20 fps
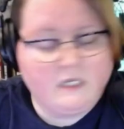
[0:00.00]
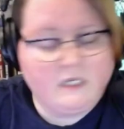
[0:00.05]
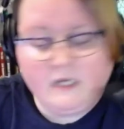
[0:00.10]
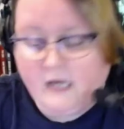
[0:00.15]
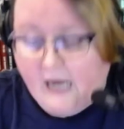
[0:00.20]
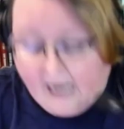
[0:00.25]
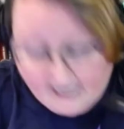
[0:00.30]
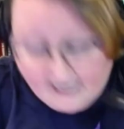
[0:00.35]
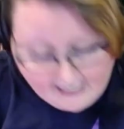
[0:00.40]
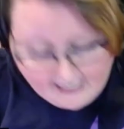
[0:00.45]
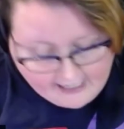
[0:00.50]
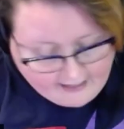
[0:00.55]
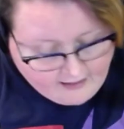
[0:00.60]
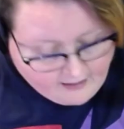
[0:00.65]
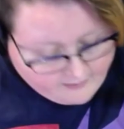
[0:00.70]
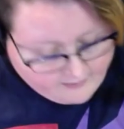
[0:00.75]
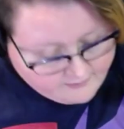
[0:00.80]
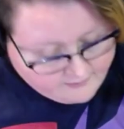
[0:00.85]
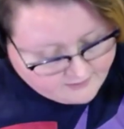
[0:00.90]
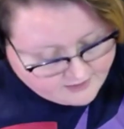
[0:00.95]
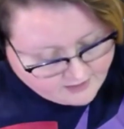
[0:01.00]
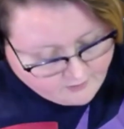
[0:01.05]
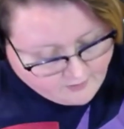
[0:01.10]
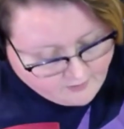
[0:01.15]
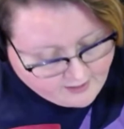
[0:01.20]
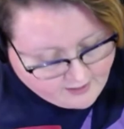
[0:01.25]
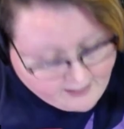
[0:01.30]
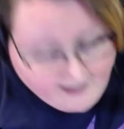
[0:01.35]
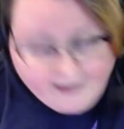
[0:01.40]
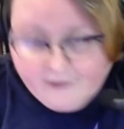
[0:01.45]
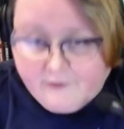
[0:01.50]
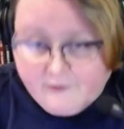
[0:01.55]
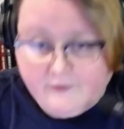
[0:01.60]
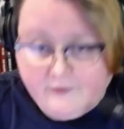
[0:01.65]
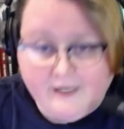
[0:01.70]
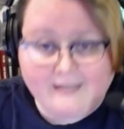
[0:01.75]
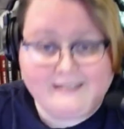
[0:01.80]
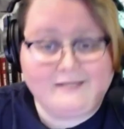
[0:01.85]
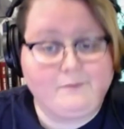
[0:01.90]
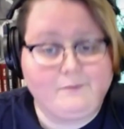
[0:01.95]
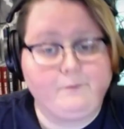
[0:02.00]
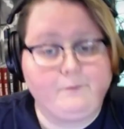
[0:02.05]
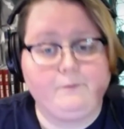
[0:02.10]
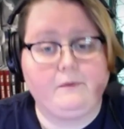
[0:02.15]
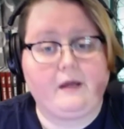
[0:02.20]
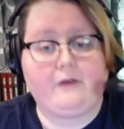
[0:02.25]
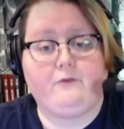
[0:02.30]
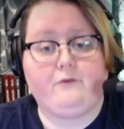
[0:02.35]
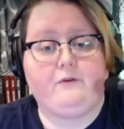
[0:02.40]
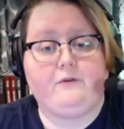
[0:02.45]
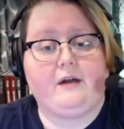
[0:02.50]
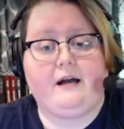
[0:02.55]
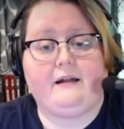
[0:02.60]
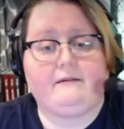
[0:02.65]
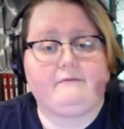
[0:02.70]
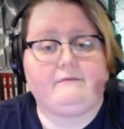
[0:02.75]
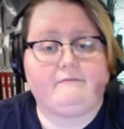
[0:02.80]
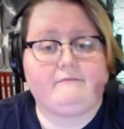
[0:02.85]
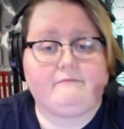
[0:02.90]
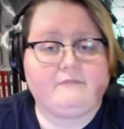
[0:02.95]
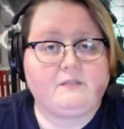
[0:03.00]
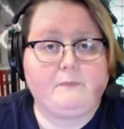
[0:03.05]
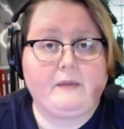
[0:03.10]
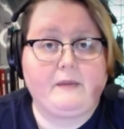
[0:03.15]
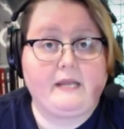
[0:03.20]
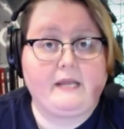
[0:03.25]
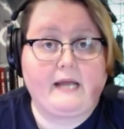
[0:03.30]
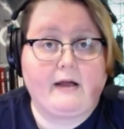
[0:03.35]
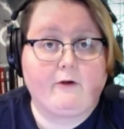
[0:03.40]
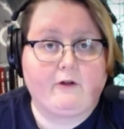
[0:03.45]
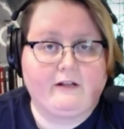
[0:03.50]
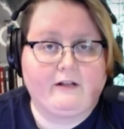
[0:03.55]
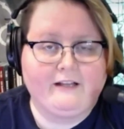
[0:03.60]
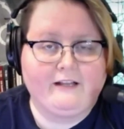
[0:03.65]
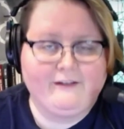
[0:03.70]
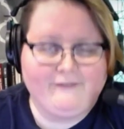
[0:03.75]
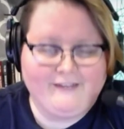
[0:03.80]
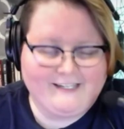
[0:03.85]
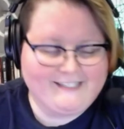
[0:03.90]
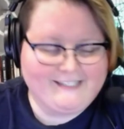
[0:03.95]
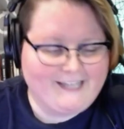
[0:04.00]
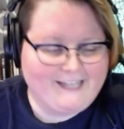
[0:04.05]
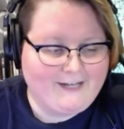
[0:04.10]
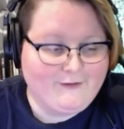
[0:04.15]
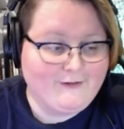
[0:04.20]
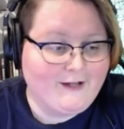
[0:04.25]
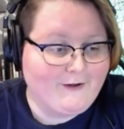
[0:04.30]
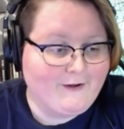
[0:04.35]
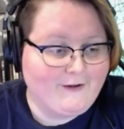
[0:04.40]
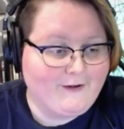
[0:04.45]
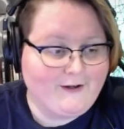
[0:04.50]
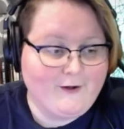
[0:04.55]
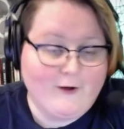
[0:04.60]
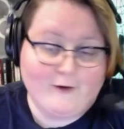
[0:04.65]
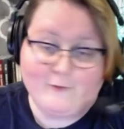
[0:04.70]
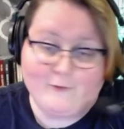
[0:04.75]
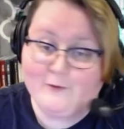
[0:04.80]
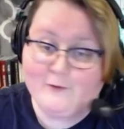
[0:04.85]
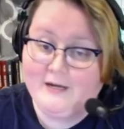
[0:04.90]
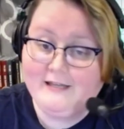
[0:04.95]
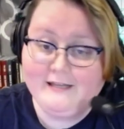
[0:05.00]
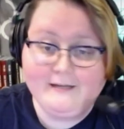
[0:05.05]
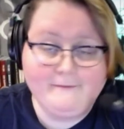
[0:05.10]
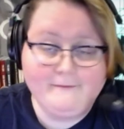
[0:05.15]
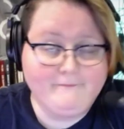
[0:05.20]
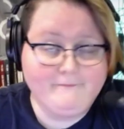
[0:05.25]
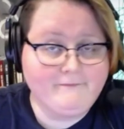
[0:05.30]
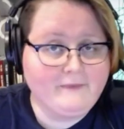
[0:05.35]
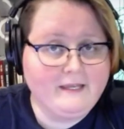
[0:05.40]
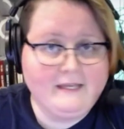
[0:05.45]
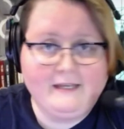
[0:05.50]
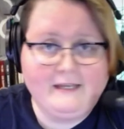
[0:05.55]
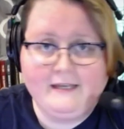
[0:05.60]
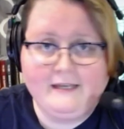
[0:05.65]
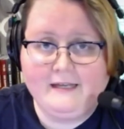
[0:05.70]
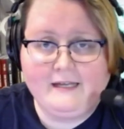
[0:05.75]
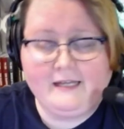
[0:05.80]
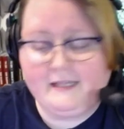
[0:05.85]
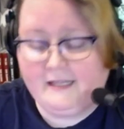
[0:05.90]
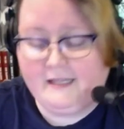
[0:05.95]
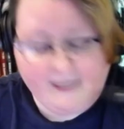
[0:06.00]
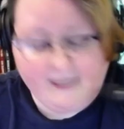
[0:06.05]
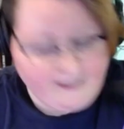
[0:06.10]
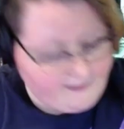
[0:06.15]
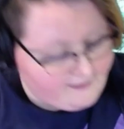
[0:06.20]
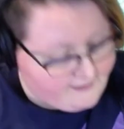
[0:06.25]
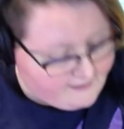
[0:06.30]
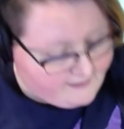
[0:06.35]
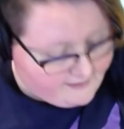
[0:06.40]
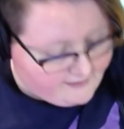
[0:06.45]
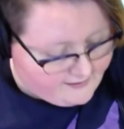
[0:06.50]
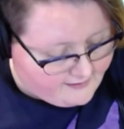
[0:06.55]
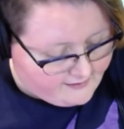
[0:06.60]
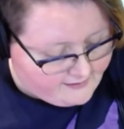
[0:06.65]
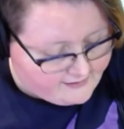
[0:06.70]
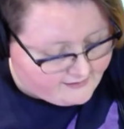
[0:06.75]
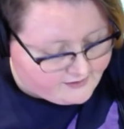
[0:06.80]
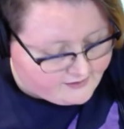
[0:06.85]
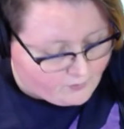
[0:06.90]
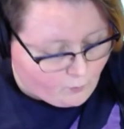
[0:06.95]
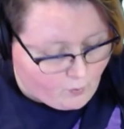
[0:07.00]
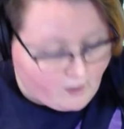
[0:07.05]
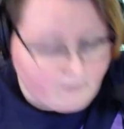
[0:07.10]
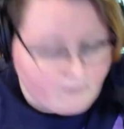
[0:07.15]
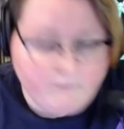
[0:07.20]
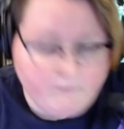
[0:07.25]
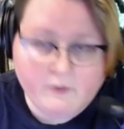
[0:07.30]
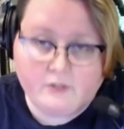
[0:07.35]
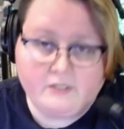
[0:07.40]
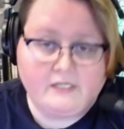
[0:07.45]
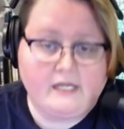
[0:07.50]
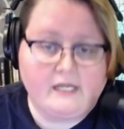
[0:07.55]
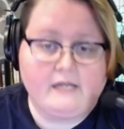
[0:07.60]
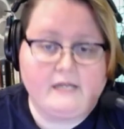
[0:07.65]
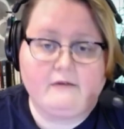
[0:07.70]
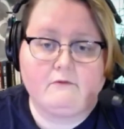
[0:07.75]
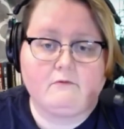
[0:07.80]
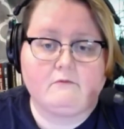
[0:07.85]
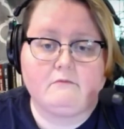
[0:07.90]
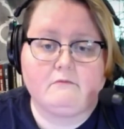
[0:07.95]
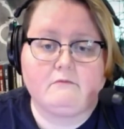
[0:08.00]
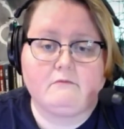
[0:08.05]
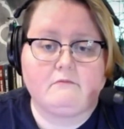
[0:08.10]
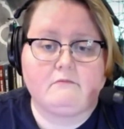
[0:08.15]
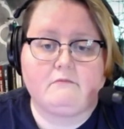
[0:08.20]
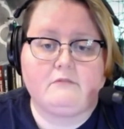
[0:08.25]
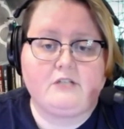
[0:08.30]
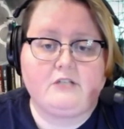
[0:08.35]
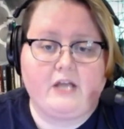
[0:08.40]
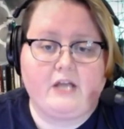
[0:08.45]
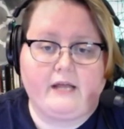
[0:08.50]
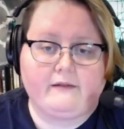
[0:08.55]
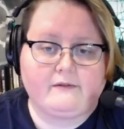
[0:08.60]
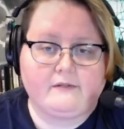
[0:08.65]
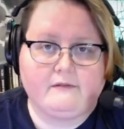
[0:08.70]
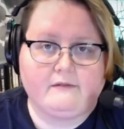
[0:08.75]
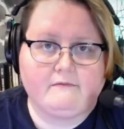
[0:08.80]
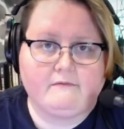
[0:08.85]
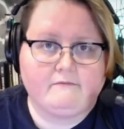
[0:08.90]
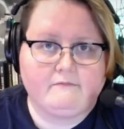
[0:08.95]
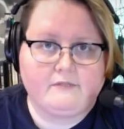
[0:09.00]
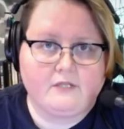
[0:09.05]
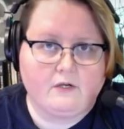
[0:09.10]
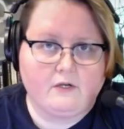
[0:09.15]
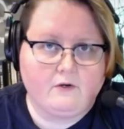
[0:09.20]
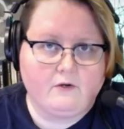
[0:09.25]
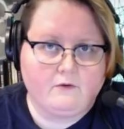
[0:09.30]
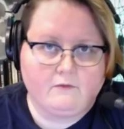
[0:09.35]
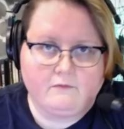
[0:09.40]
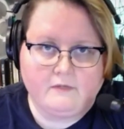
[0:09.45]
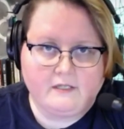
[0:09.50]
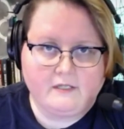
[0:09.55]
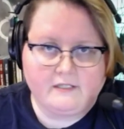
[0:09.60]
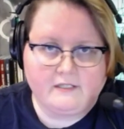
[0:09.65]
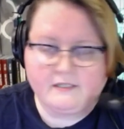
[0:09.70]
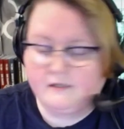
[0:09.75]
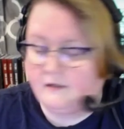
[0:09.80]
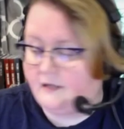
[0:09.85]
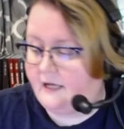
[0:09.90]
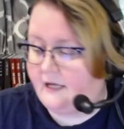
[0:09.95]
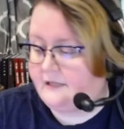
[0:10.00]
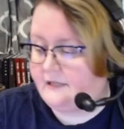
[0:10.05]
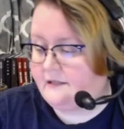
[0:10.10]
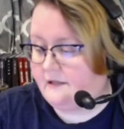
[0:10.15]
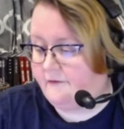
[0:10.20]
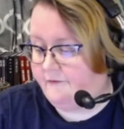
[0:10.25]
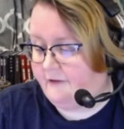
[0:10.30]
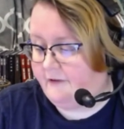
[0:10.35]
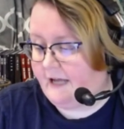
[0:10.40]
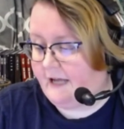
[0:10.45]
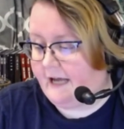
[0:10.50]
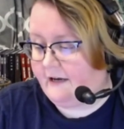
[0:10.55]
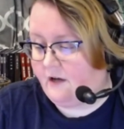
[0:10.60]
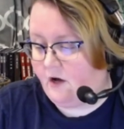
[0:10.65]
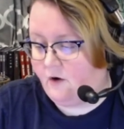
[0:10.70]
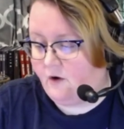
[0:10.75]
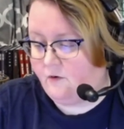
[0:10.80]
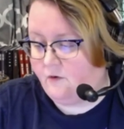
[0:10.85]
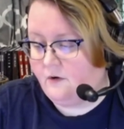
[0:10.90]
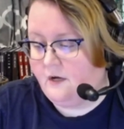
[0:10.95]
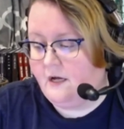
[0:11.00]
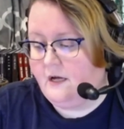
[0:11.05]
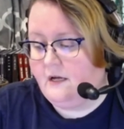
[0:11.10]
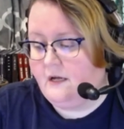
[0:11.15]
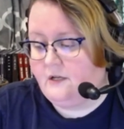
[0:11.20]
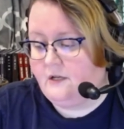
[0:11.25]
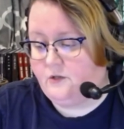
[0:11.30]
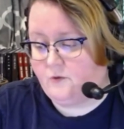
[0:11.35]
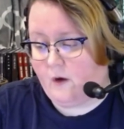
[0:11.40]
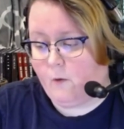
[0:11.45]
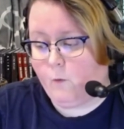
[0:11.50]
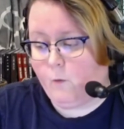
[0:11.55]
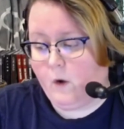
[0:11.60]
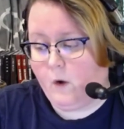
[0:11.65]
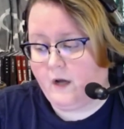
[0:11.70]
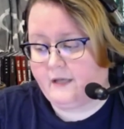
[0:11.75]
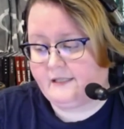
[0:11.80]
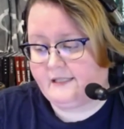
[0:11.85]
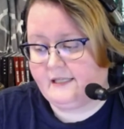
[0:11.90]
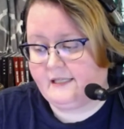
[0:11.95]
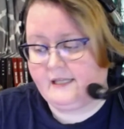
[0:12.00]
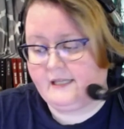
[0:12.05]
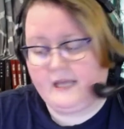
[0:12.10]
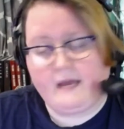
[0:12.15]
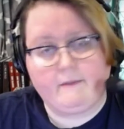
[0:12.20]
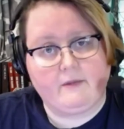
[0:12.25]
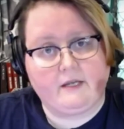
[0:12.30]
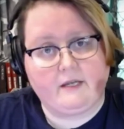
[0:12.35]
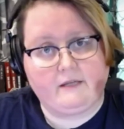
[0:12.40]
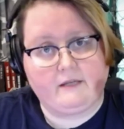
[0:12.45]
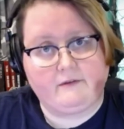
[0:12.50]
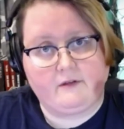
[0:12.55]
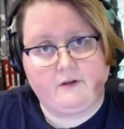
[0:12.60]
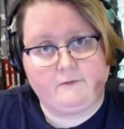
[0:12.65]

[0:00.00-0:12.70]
I'll tell you right now, I do not speak hieroglyphics. I do not know how to read them. It's a 1% chance. So that's a flat no. Do I want to see the amulet though?